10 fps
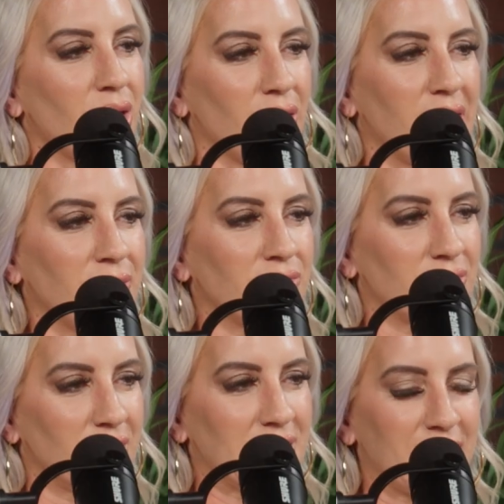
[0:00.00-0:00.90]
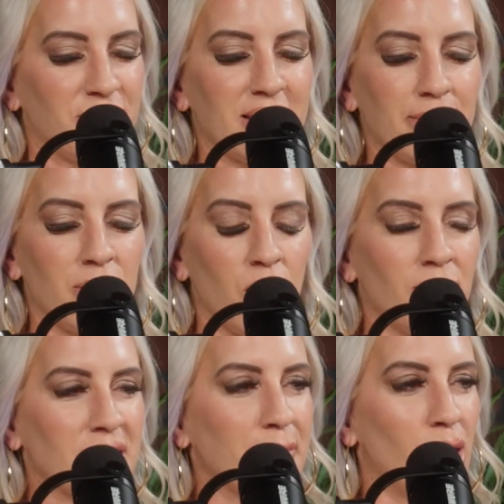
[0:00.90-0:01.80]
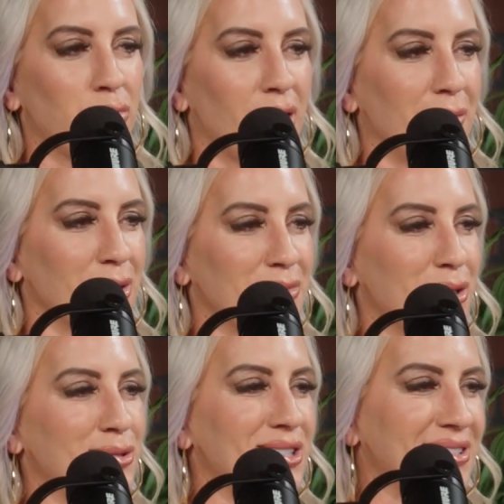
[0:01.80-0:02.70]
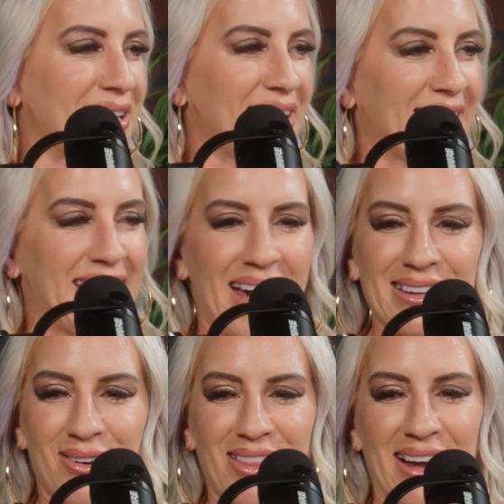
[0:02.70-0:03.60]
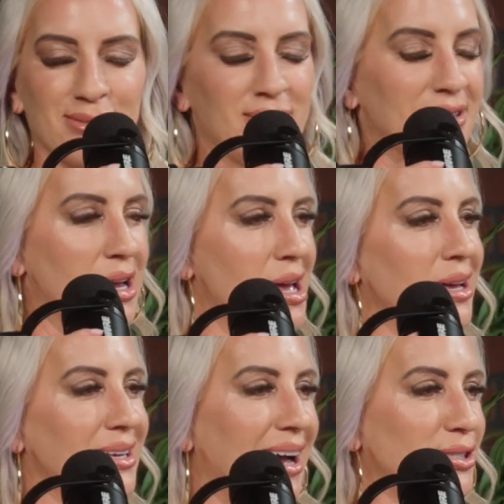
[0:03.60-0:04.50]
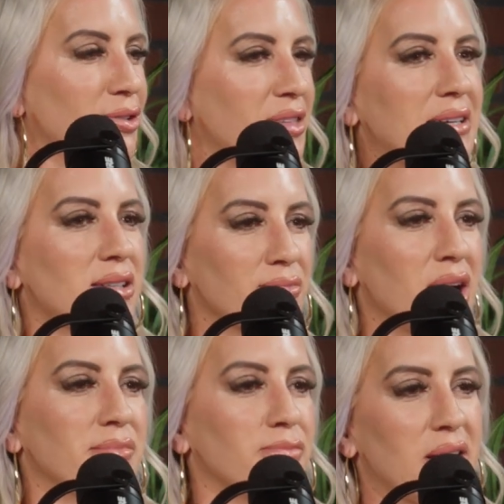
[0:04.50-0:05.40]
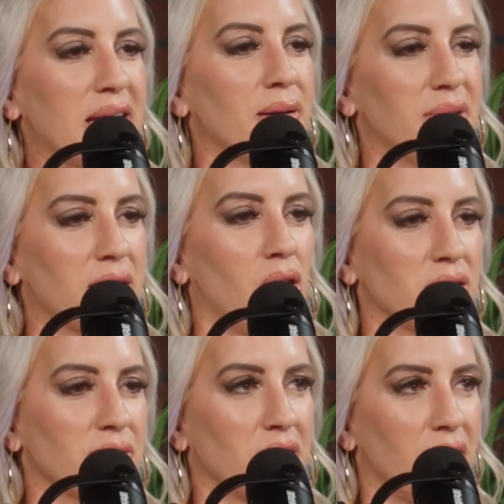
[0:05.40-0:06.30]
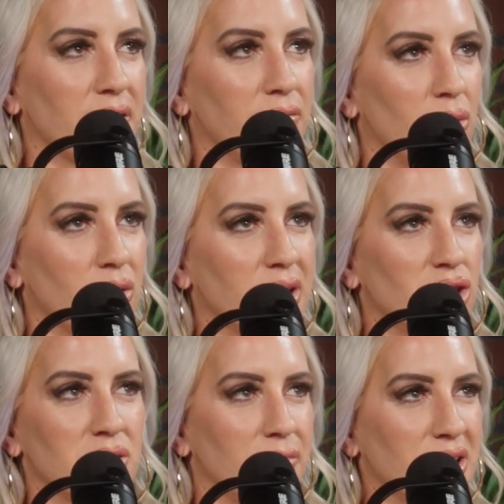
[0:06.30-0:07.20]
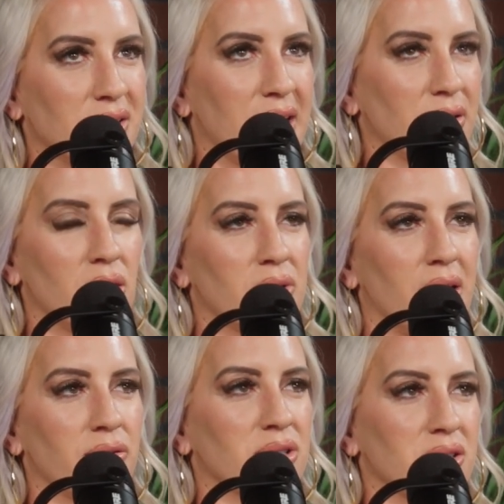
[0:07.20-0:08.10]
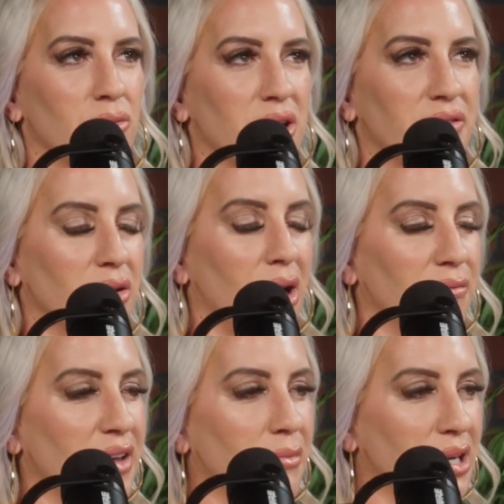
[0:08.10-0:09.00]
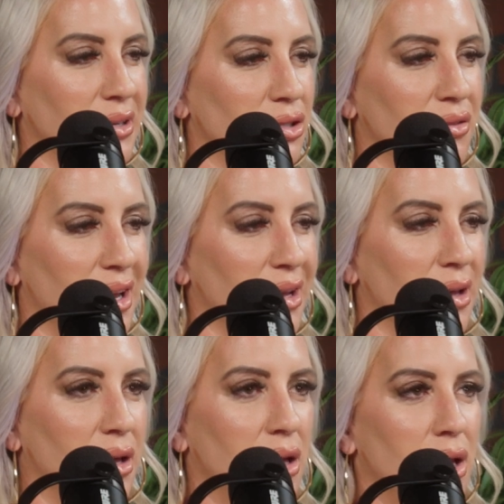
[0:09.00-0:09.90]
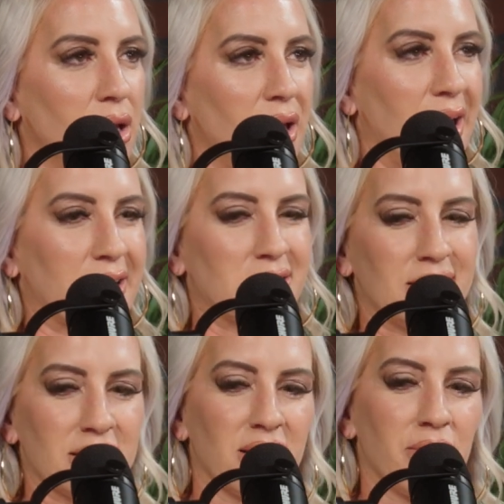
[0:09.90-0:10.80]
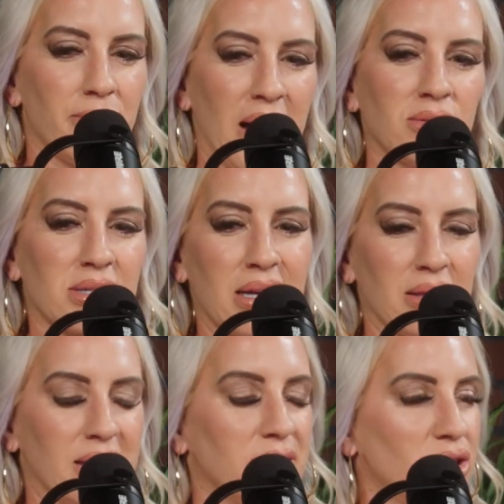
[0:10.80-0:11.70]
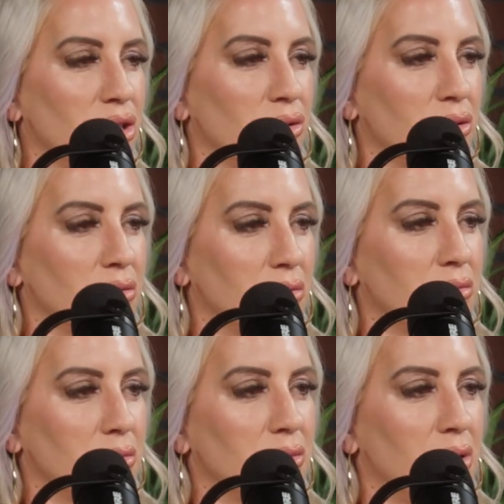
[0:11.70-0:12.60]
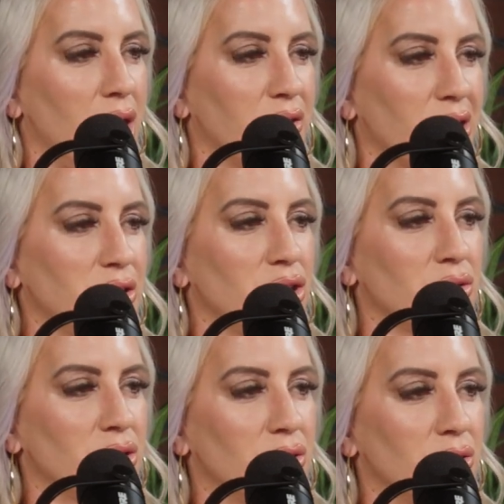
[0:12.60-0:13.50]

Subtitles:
Okay. Because I feel like mo money, mo problems. Who just said that? Kat in our last one? Yeah, I do think sometimes money can be the cause of a lot of more issues. I'm not saying everyone doesn't want to feel comfy, but I do think excessive amounts can lead to other issues.